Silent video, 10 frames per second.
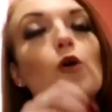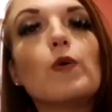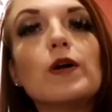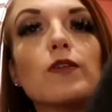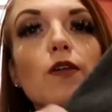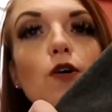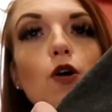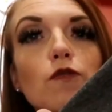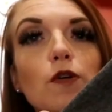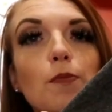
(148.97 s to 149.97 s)
with the
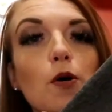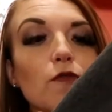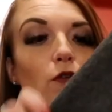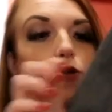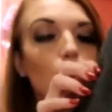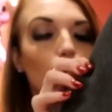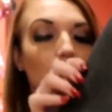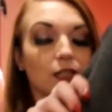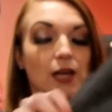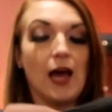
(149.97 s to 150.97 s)
Hufflepuff logo
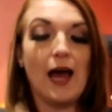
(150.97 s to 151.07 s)
on it.